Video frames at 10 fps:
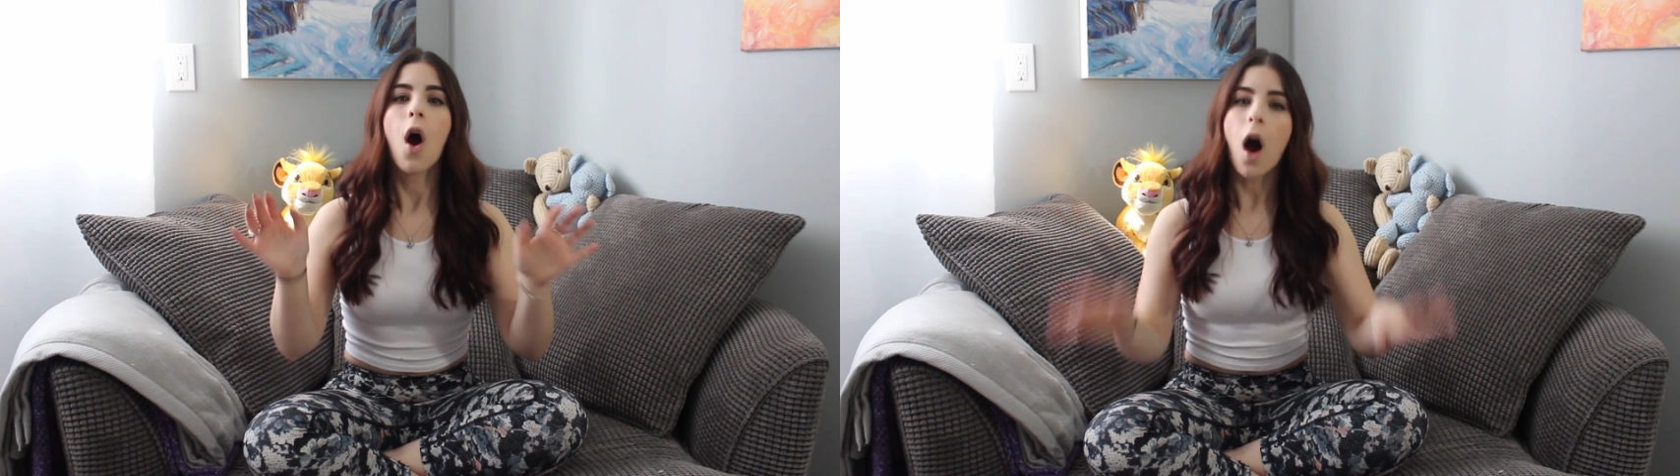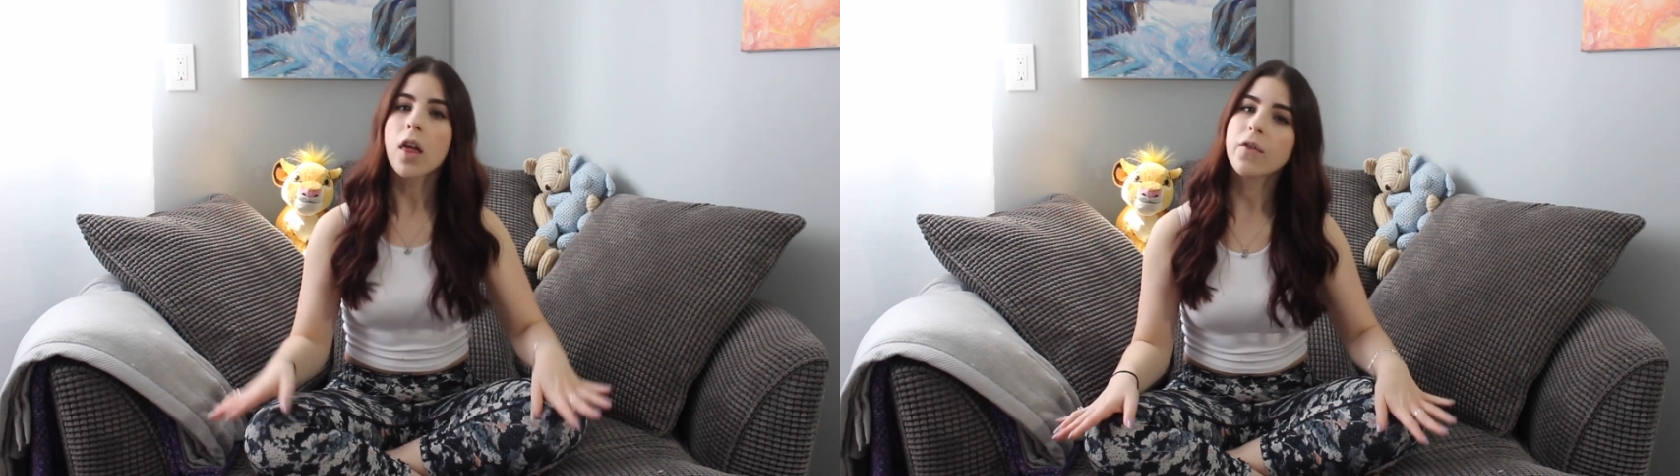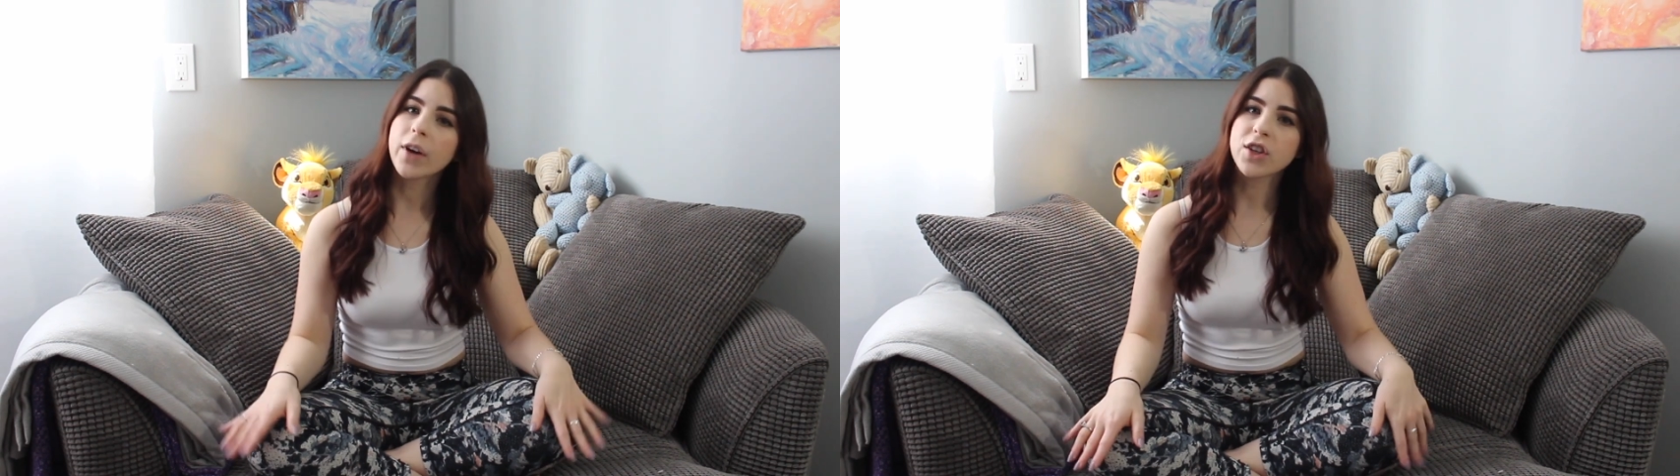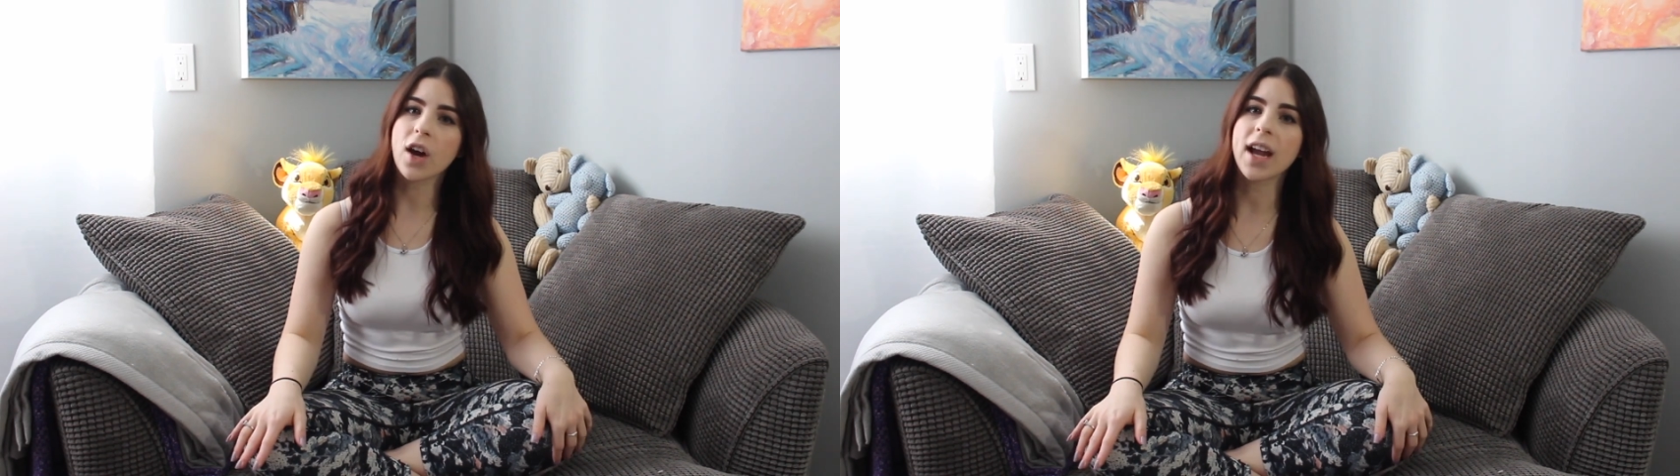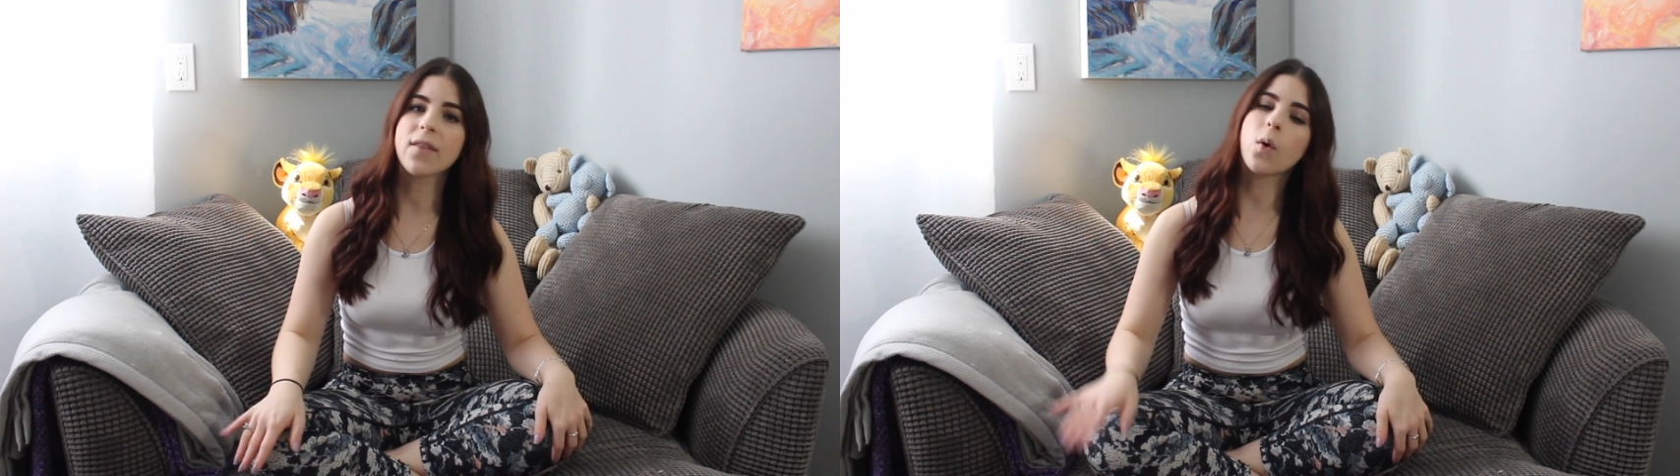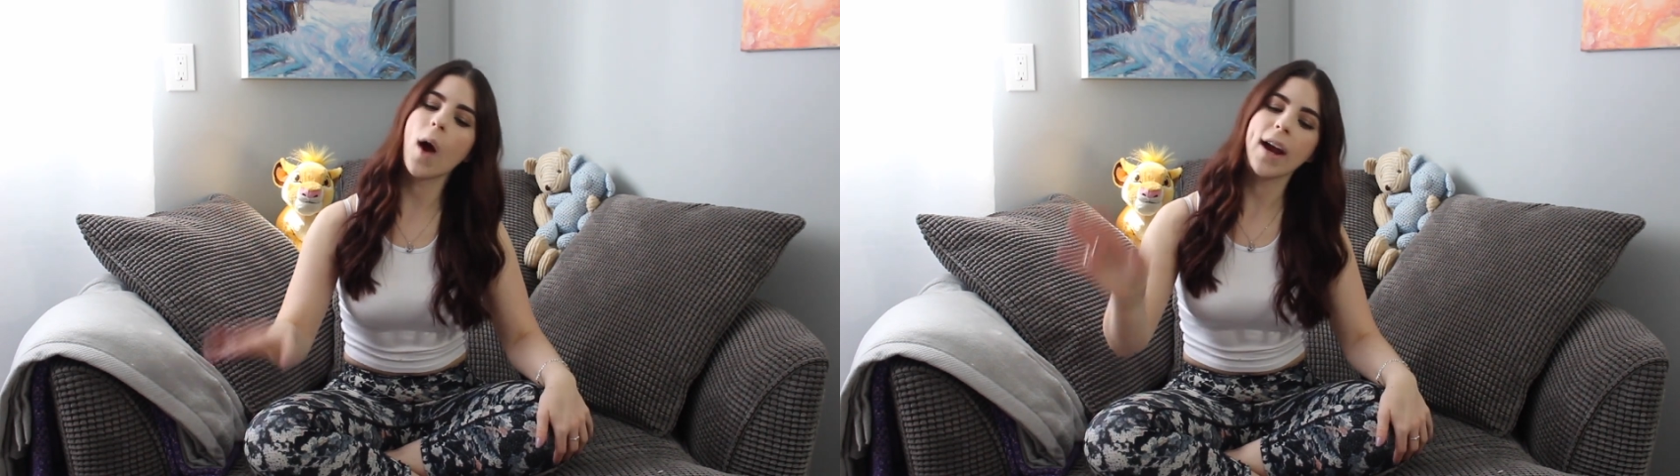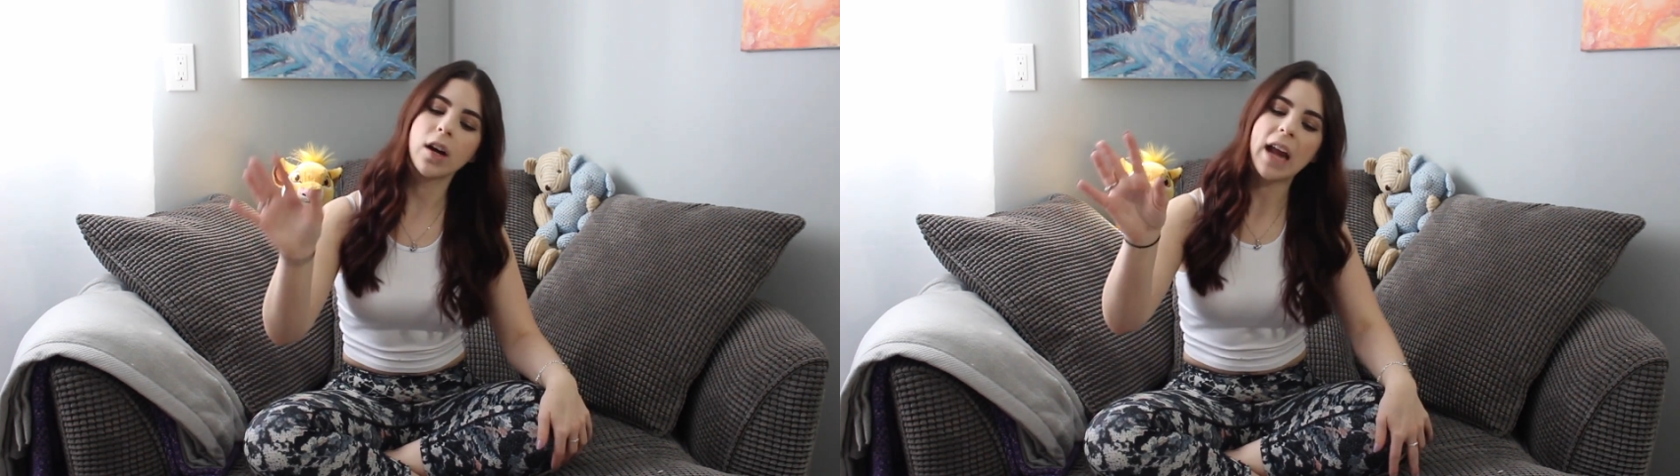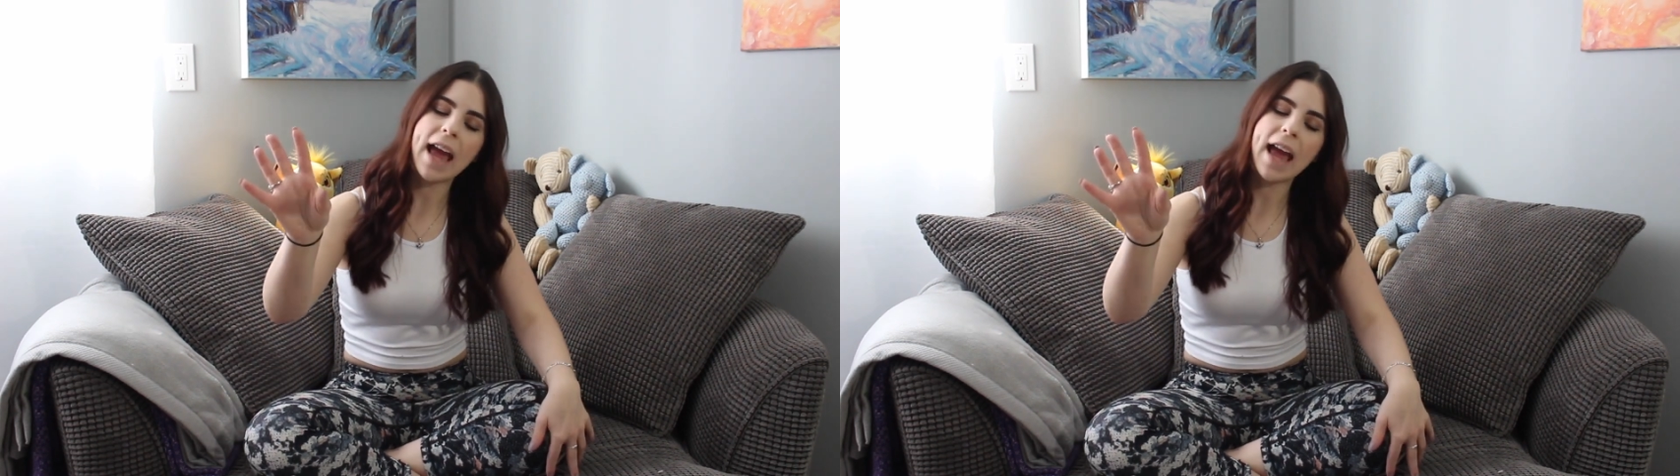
all of which I have acquired